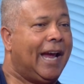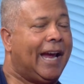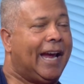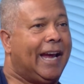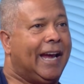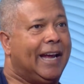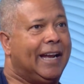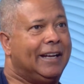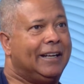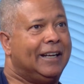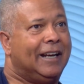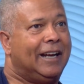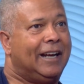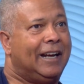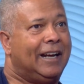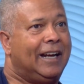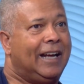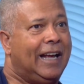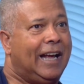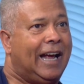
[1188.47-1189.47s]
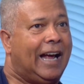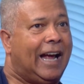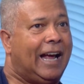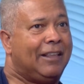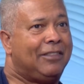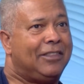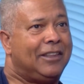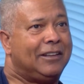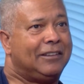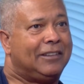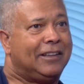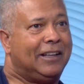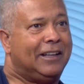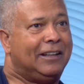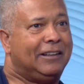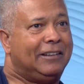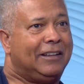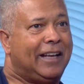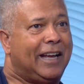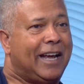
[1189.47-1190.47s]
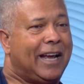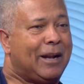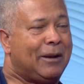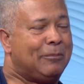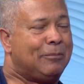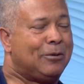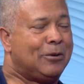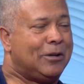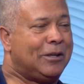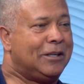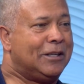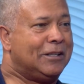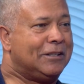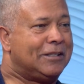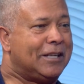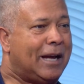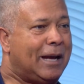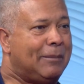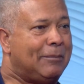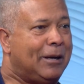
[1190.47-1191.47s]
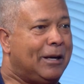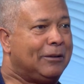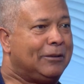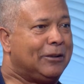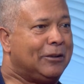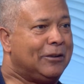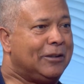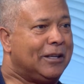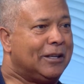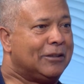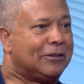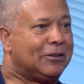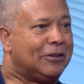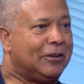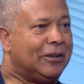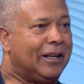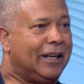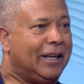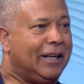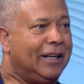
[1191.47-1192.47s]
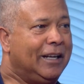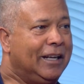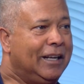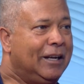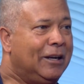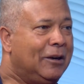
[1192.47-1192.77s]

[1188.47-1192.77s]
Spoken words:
And I think that they had a pretty good time out there yesterday.